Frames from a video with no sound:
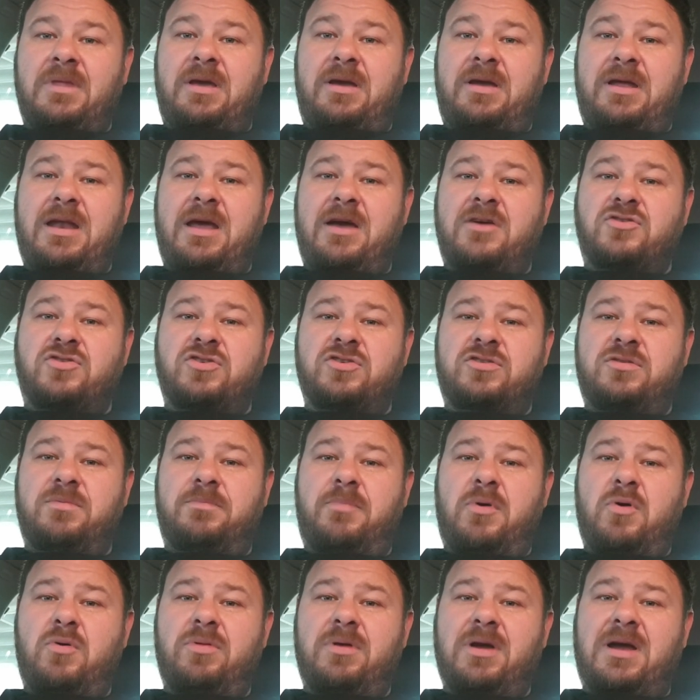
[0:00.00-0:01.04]
you know, it's just to
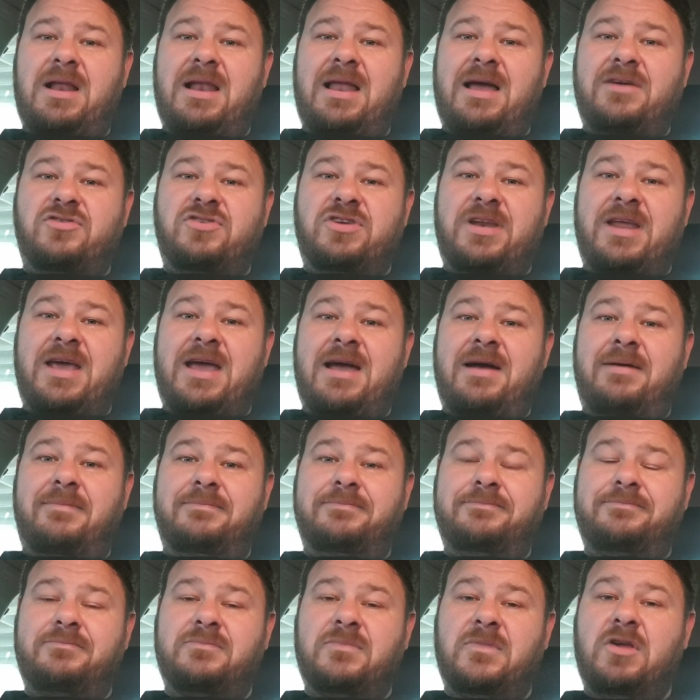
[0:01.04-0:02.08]
bulk the collection out.
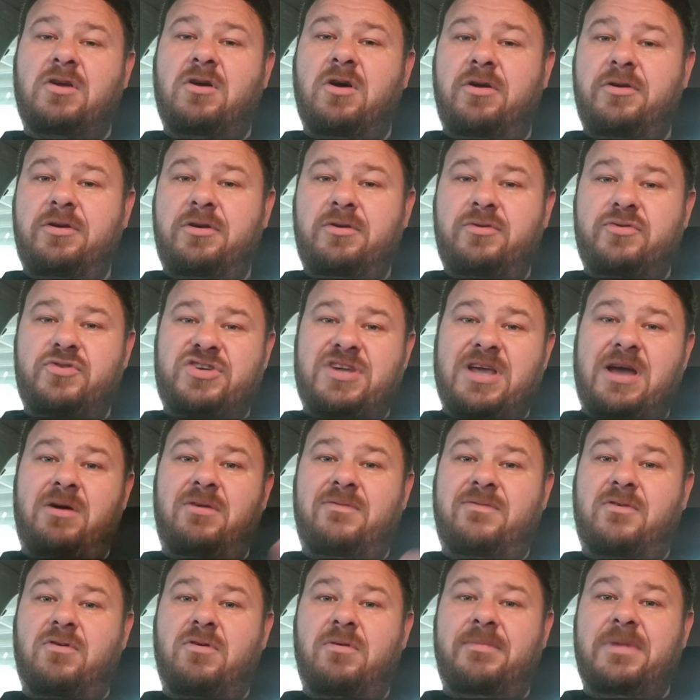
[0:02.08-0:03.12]
I've got a new
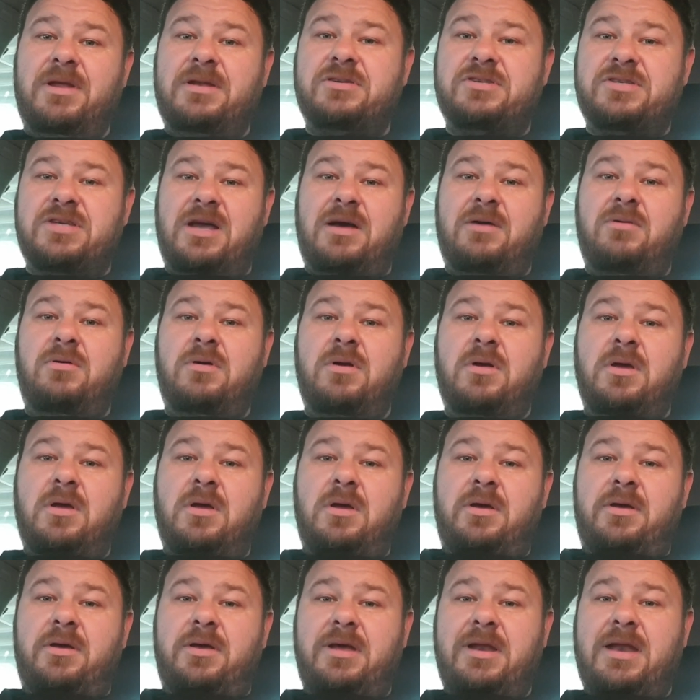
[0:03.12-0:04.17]
shelf coming, so,
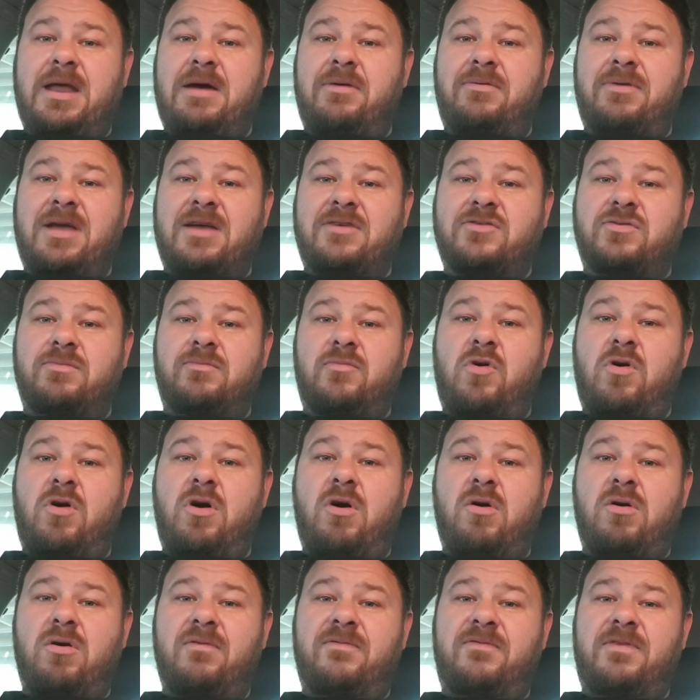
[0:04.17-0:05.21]
you know, get some more
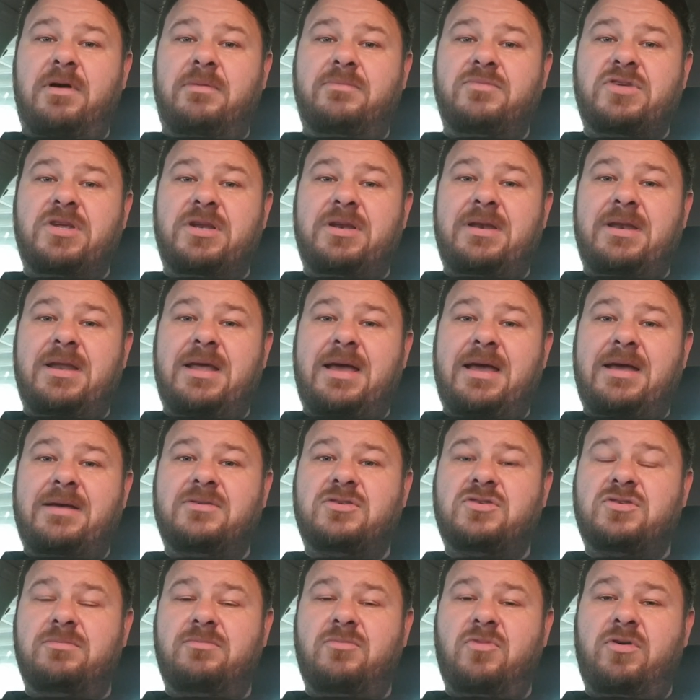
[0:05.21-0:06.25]
horror films in there,
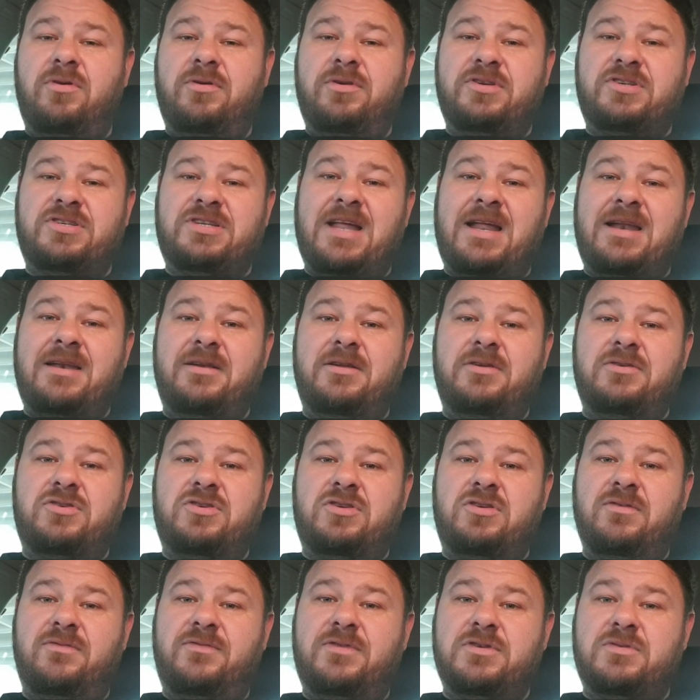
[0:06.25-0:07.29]
some more of the standard
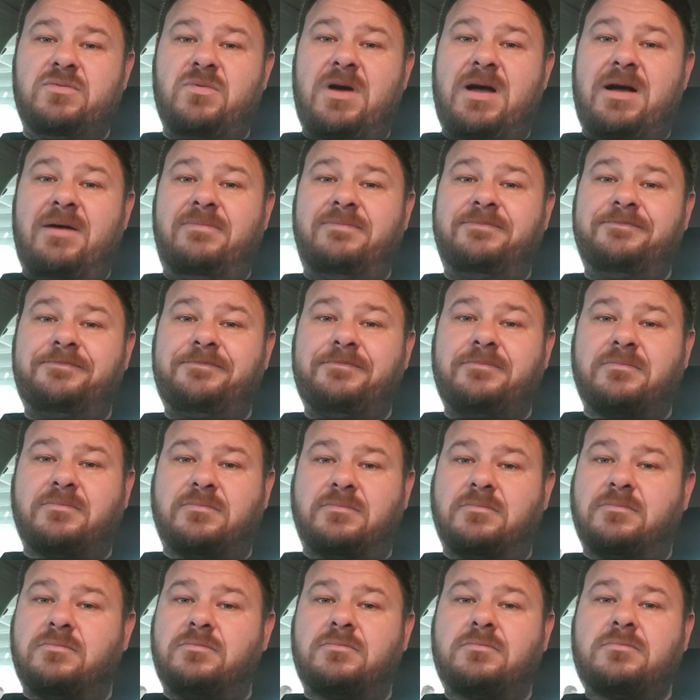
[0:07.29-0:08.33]
stuff as well.
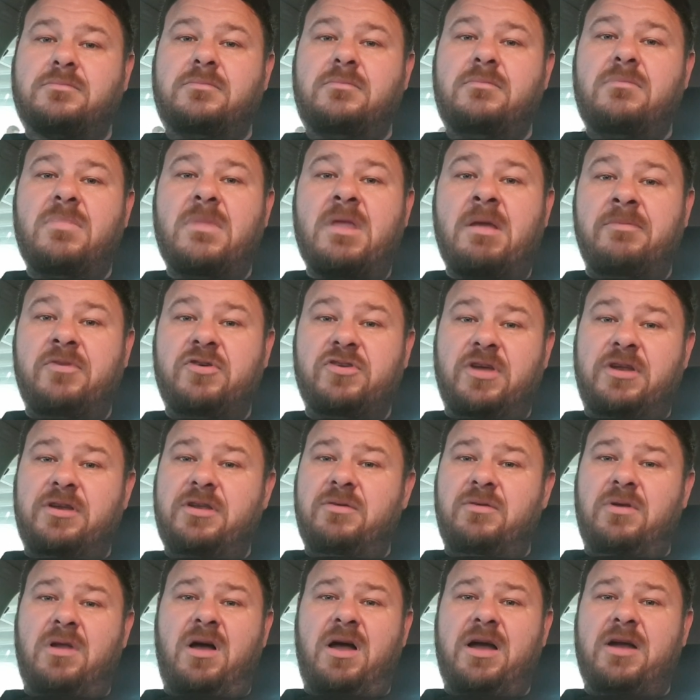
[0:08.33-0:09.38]
Because I
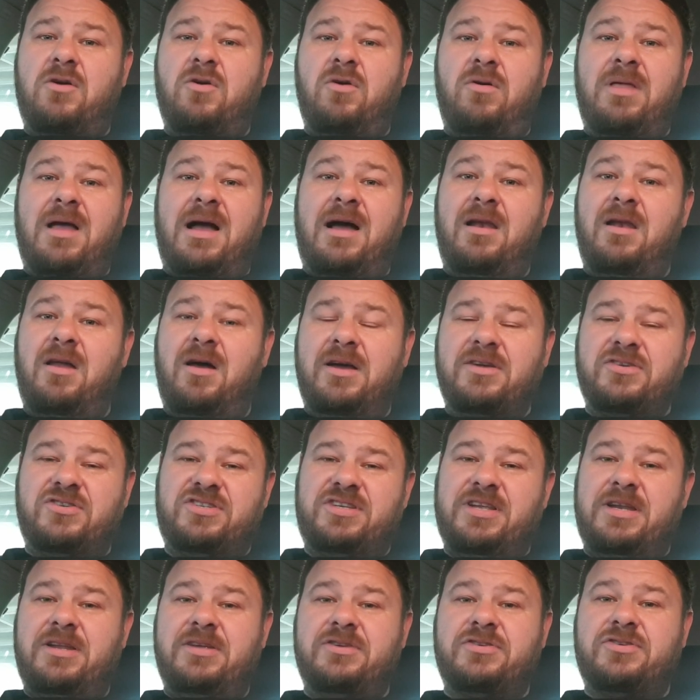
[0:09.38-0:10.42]
do like all that. I like
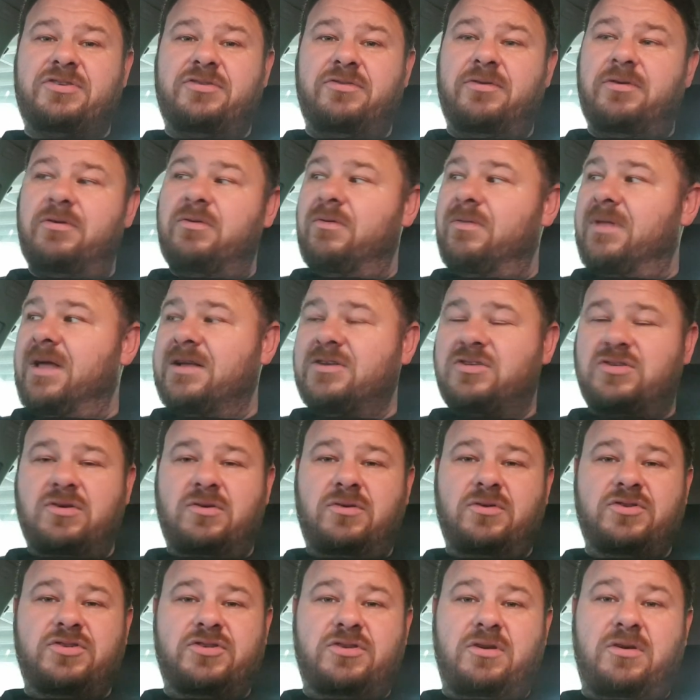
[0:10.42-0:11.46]
Sinister and all that
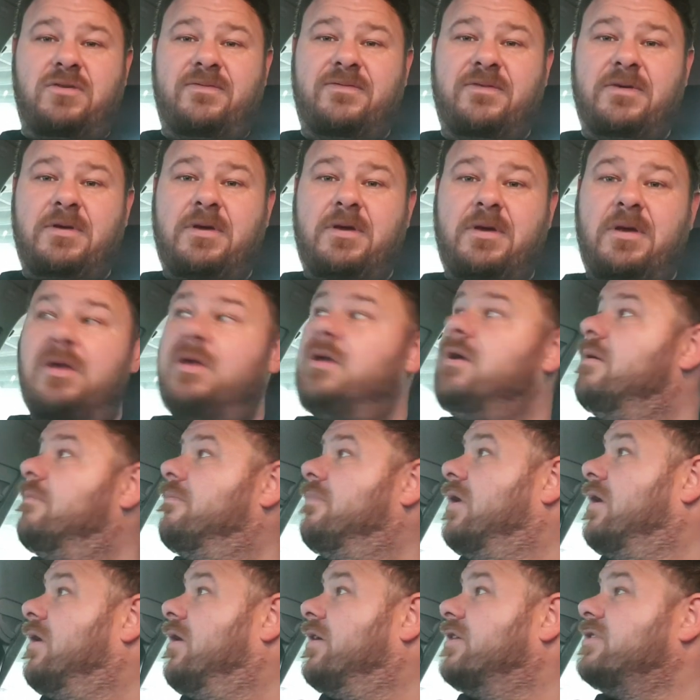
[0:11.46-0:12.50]
sort of stuff.
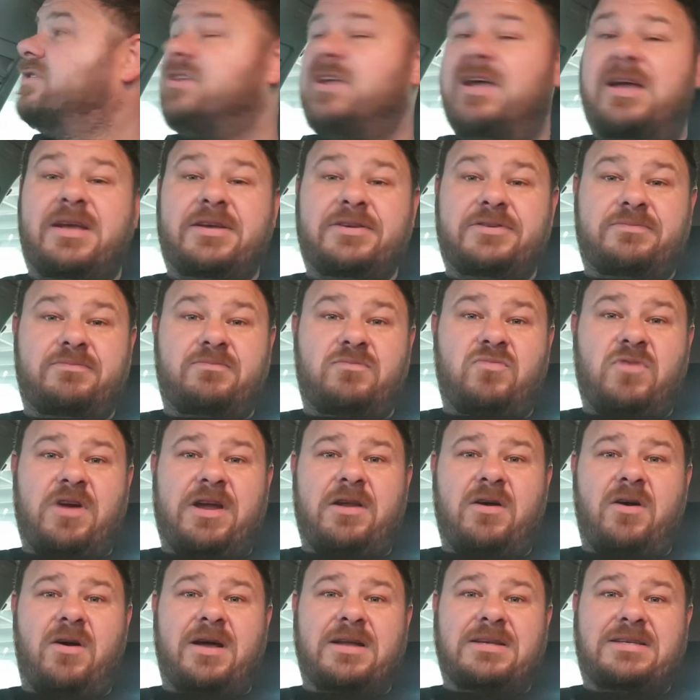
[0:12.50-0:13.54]
But like I say, it's red
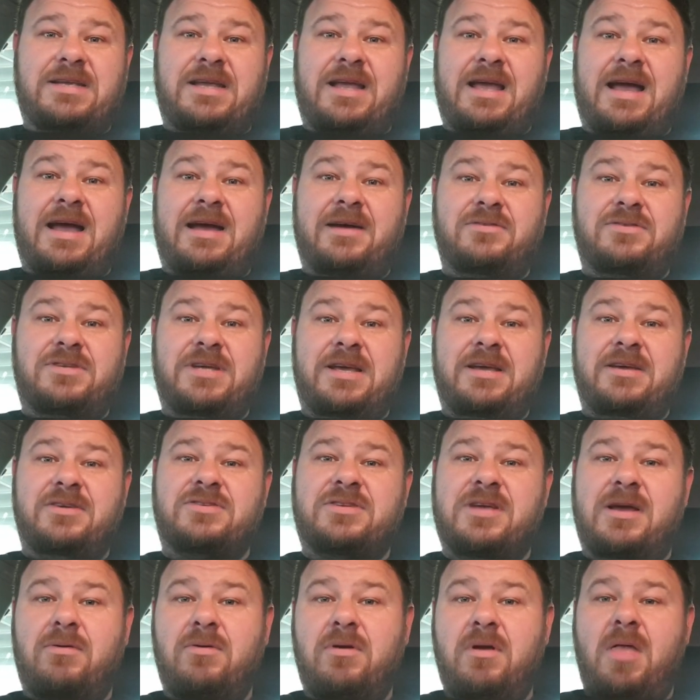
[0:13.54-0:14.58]
hot out here,
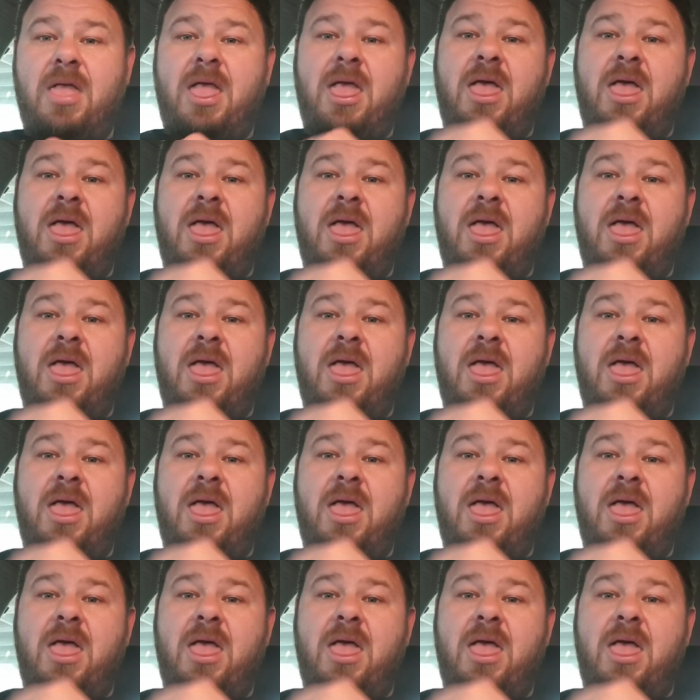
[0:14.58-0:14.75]
so